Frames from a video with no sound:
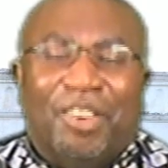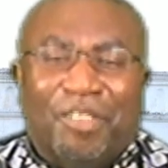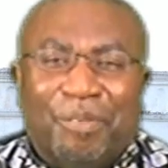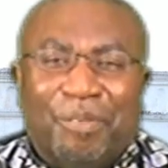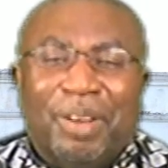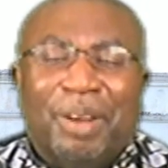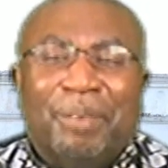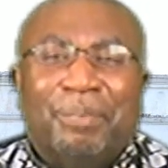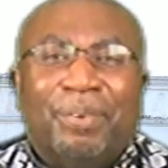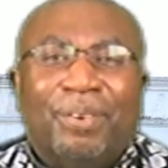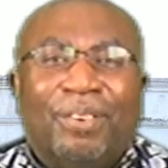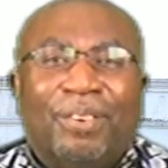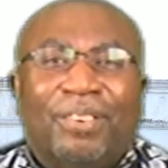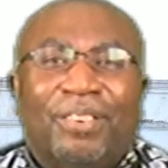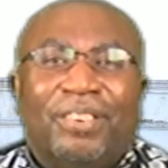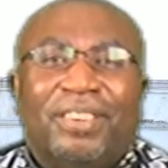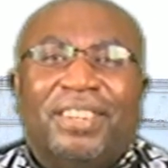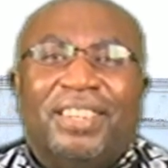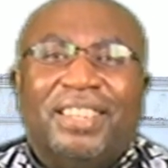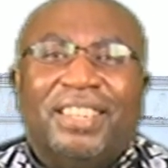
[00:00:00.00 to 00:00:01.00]

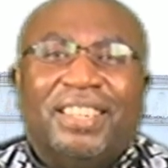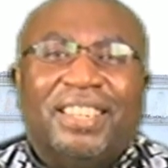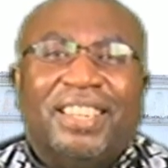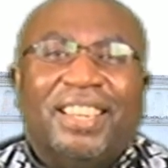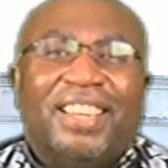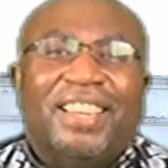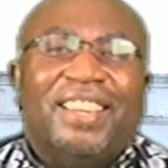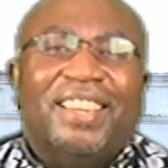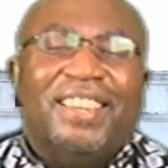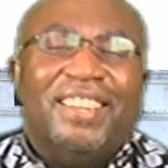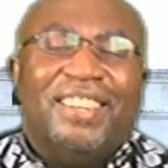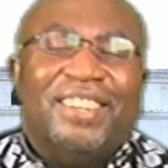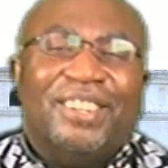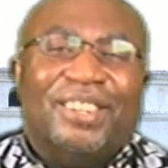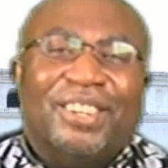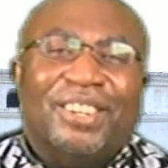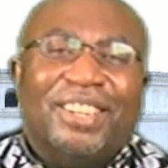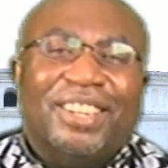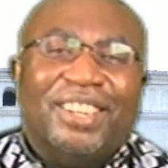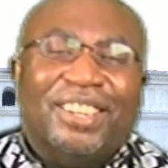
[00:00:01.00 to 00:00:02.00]
Mampong,
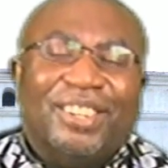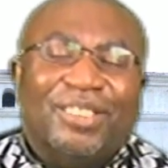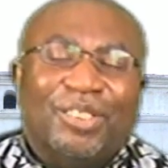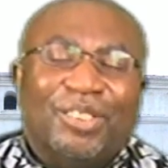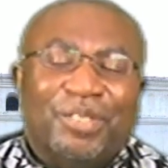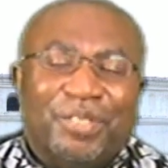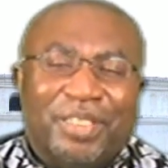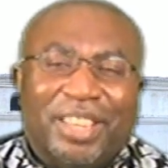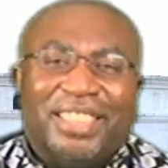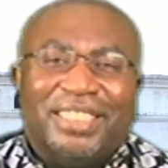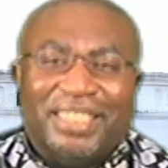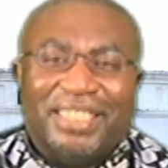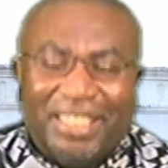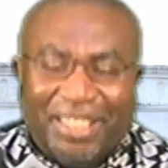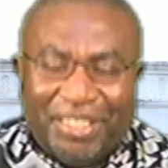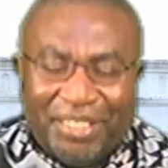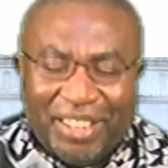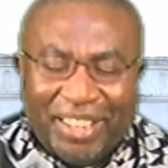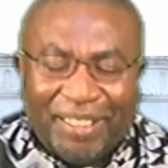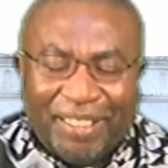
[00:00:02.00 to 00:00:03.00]
Kofiasi
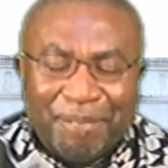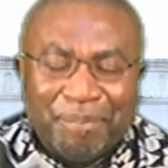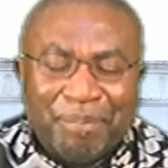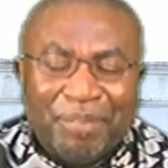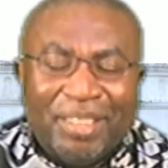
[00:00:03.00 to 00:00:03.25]
area.